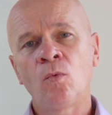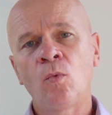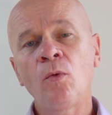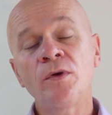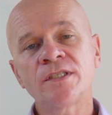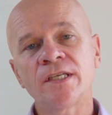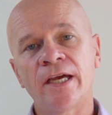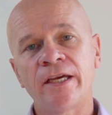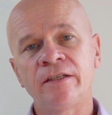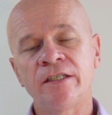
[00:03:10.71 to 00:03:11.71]
What we're
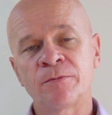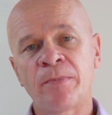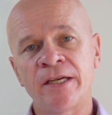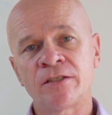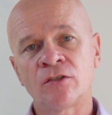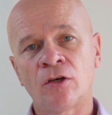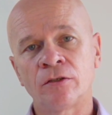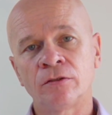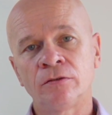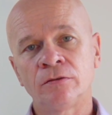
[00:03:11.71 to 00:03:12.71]
saying is based
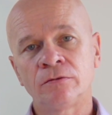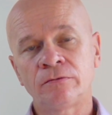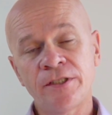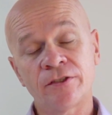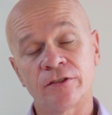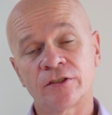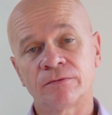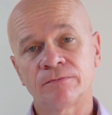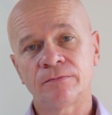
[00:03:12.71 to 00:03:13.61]
on research,